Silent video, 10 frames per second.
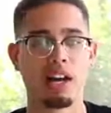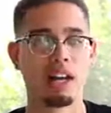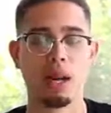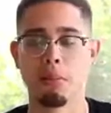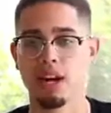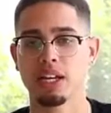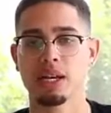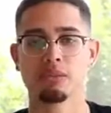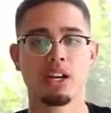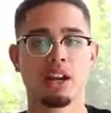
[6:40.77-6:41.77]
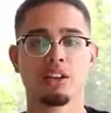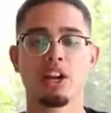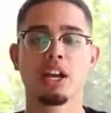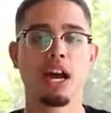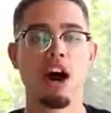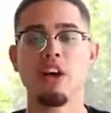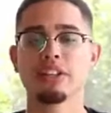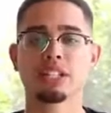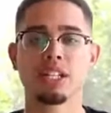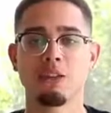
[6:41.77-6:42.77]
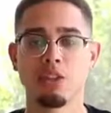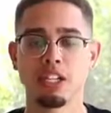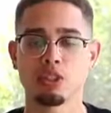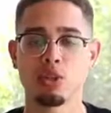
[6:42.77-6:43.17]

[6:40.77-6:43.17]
internet marketing. I'm trying to learn all this stuff, right?